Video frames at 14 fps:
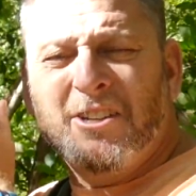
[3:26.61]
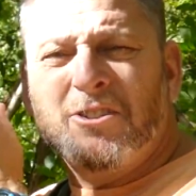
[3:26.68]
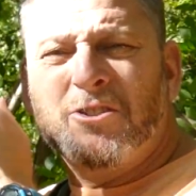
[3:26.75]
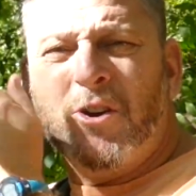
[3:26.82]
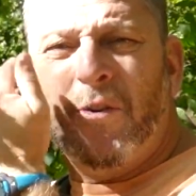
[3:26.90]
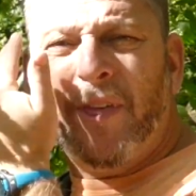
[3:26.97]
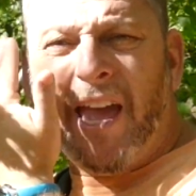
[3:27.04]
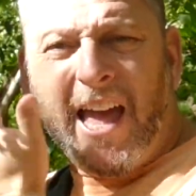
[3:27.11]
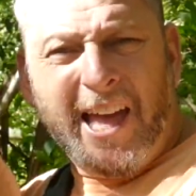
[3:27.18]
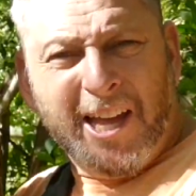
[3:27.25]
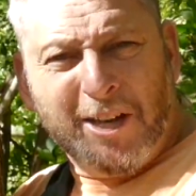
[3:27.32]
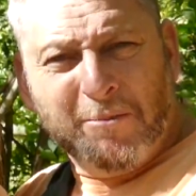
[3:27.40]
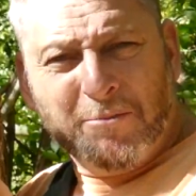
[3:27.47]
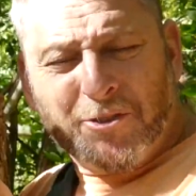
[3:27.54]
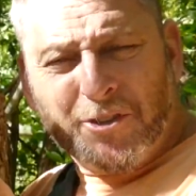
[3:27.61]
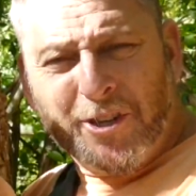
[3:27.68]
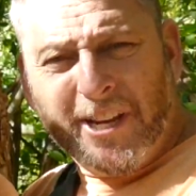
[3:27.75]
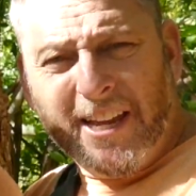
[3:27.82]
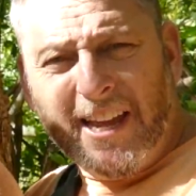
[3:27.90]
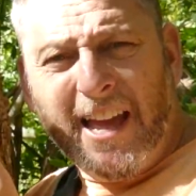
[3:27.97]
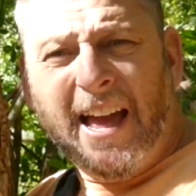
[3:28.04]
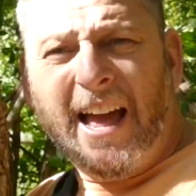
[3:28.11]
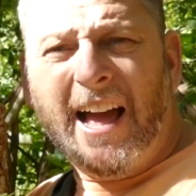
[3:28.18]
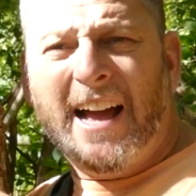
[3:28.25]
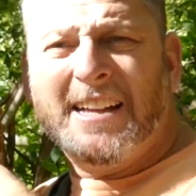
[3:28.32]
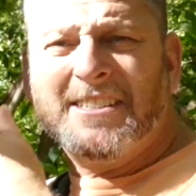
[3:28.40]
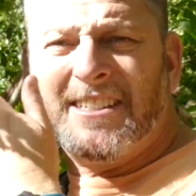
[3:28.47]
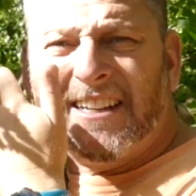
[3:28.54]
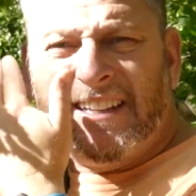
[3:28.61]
So the elm tree has